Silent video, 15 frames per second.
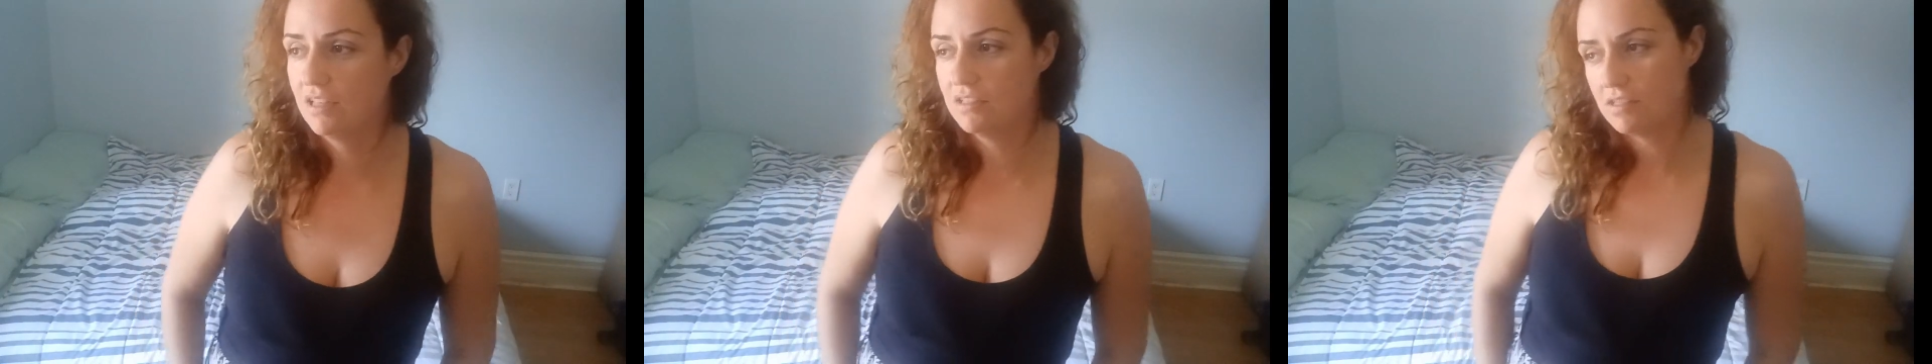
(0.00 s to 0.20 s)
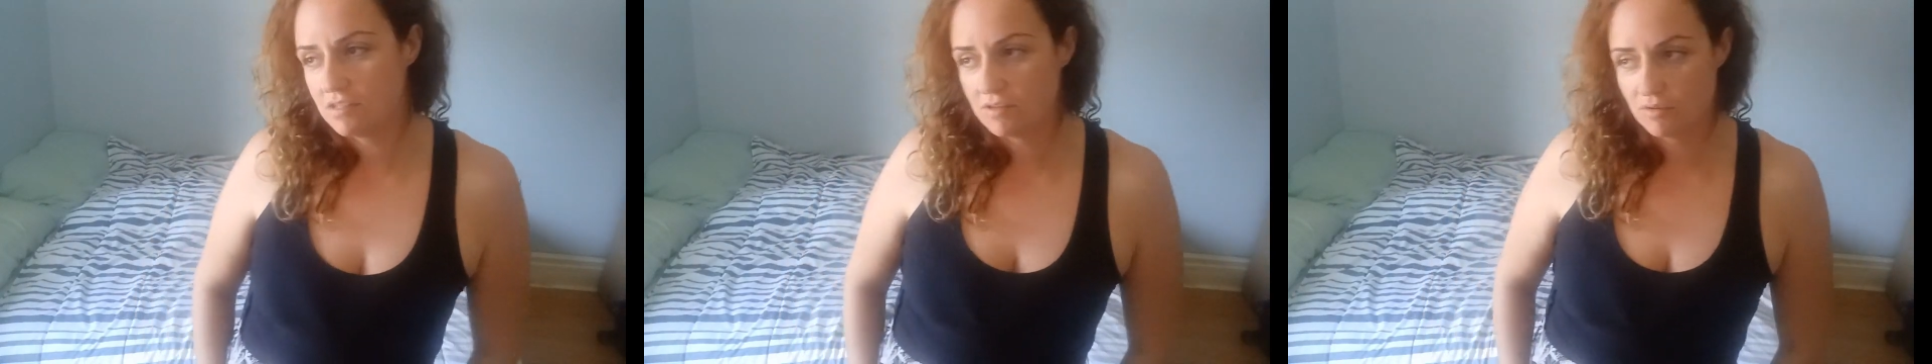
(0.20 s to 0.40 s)

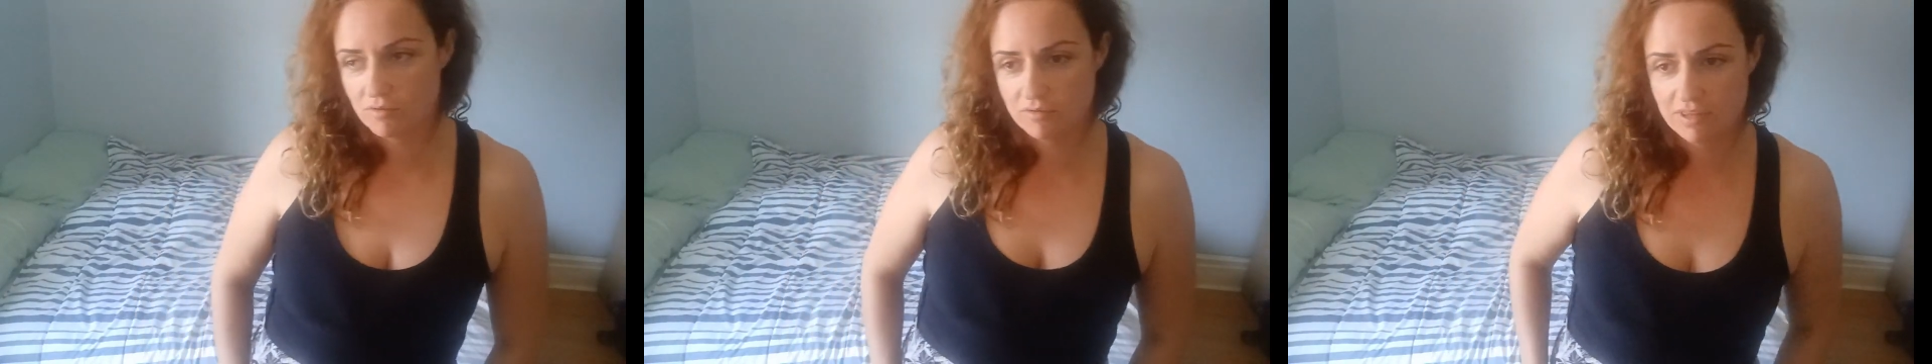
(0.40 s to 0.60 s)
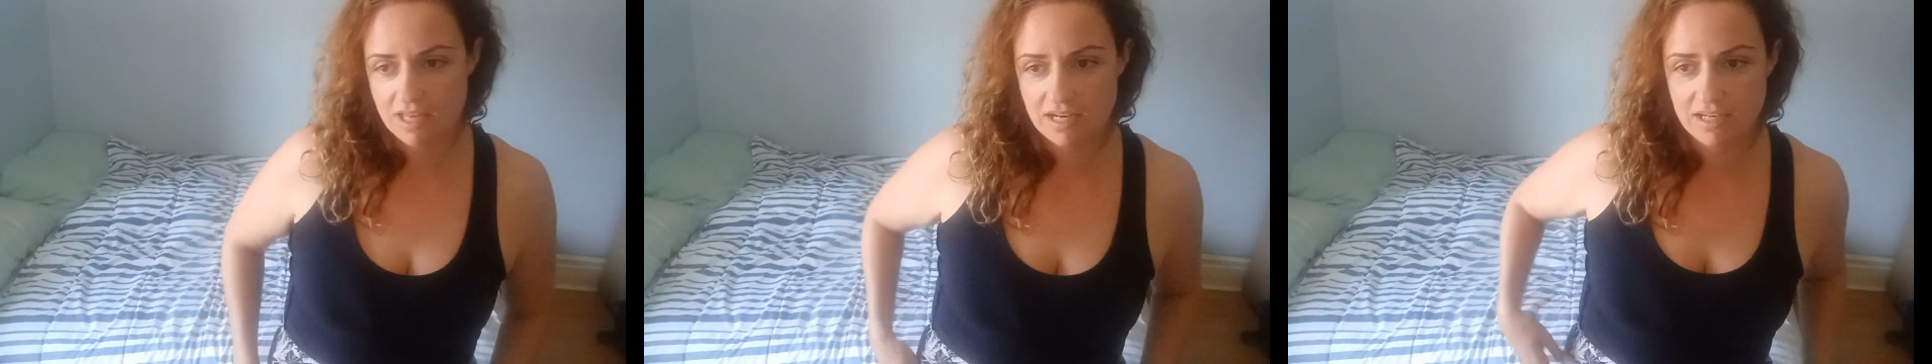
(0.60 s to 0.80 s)

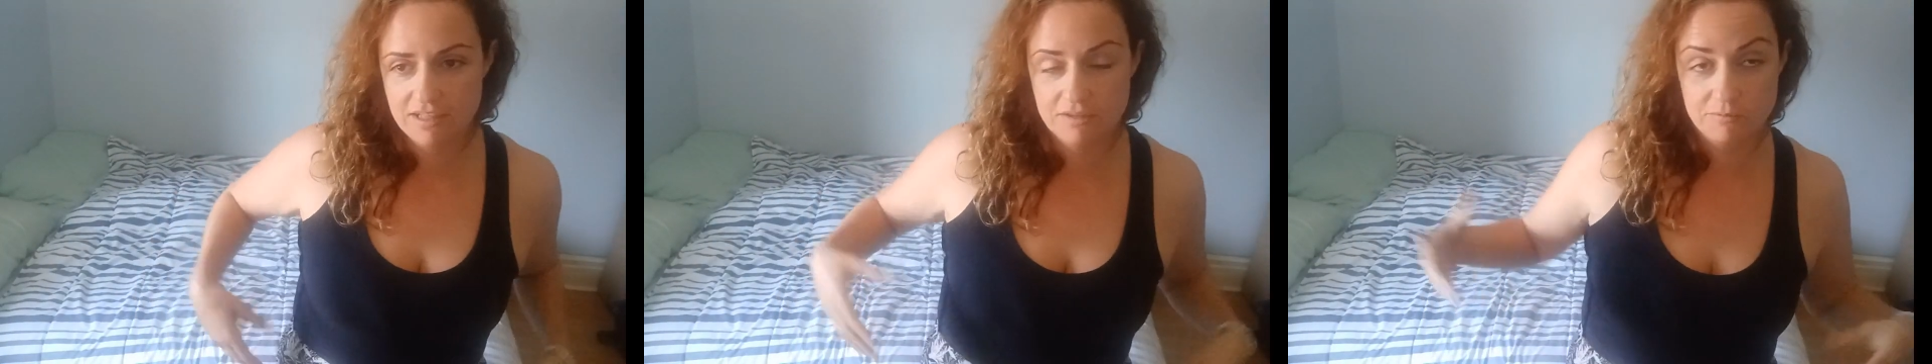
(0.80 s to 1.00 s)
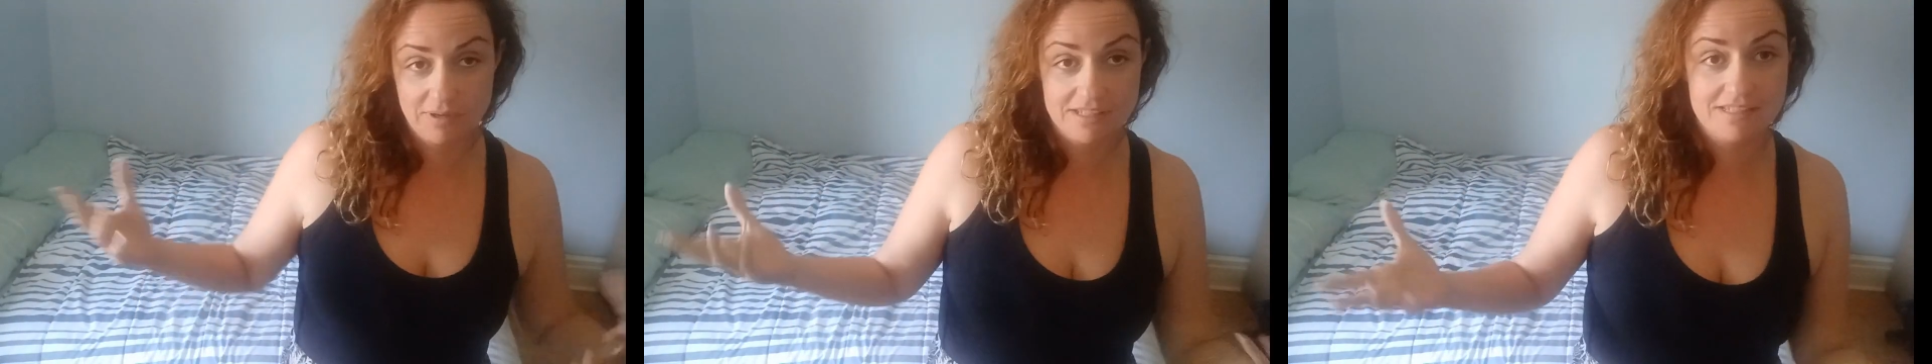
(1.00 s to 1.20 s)
so that I
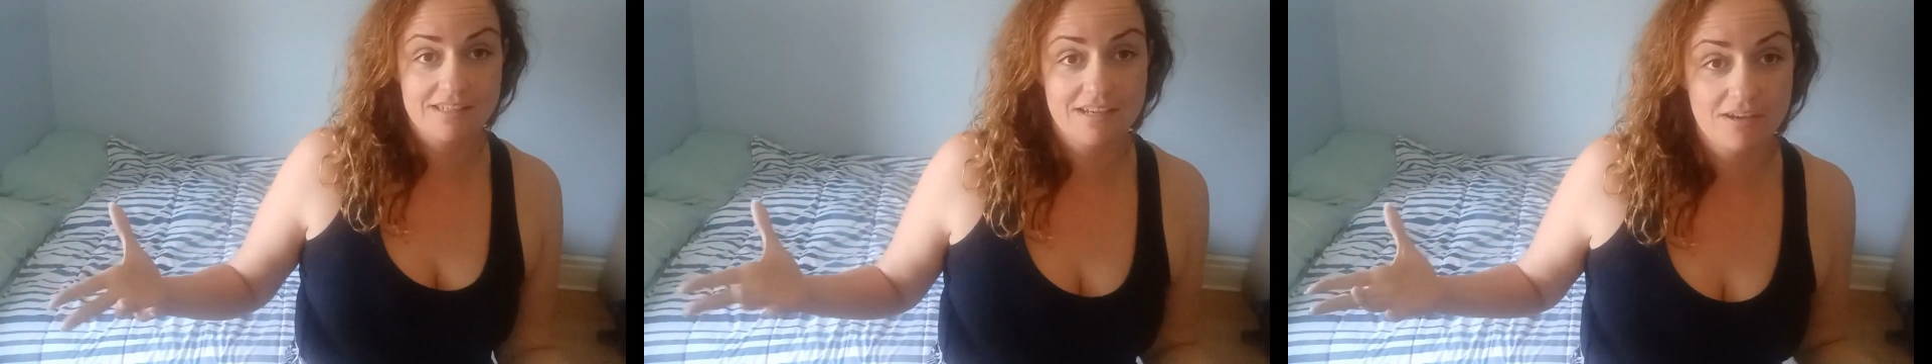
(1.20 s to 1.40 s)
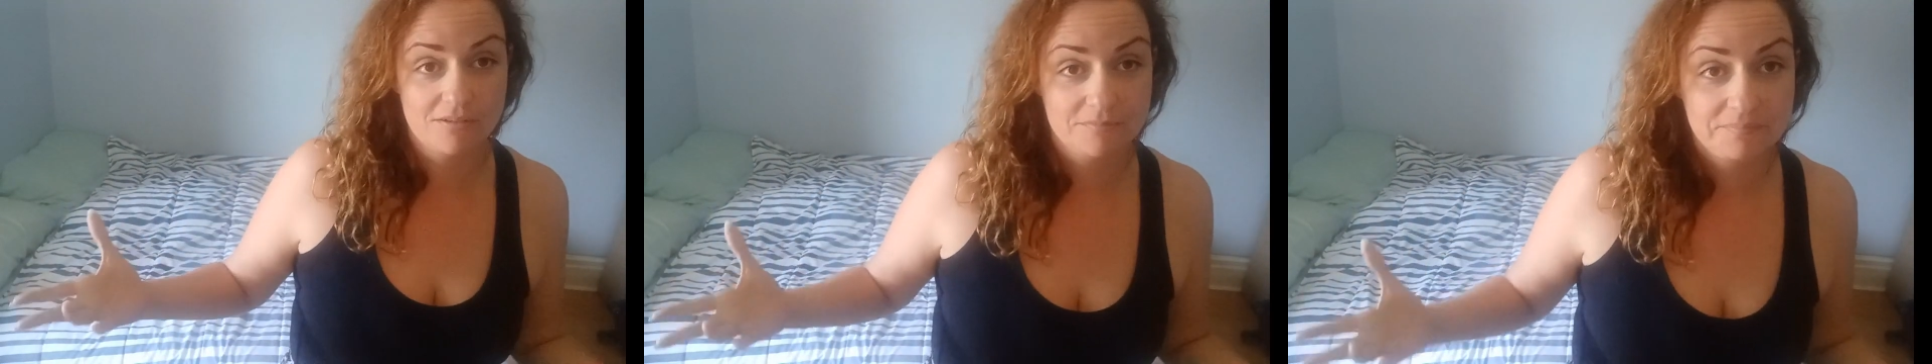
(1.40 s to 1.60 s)
could rent
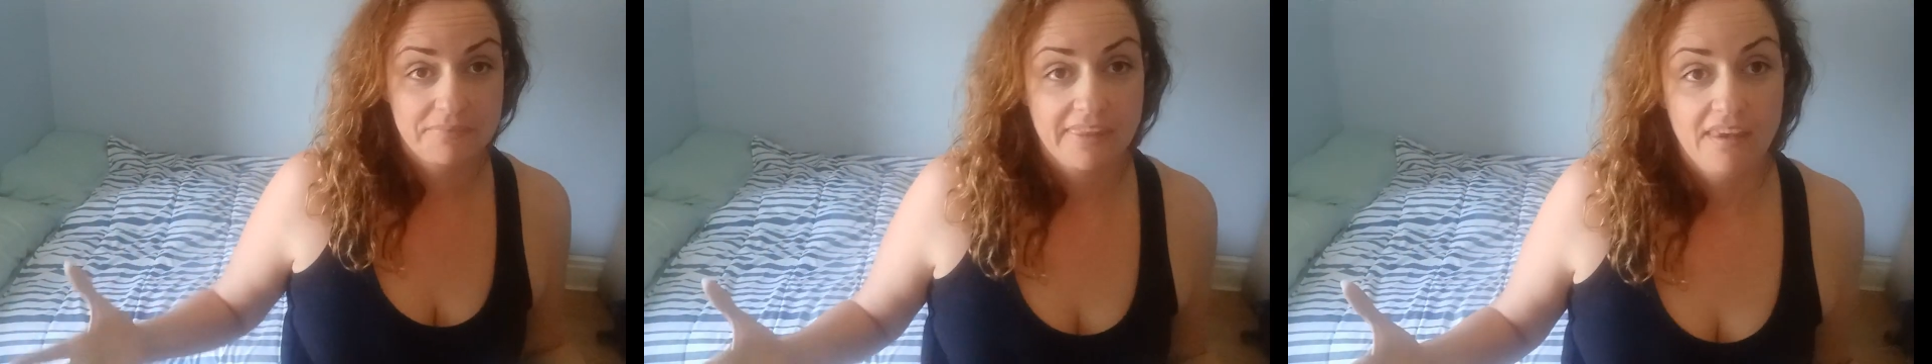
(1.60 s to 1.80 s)
it out.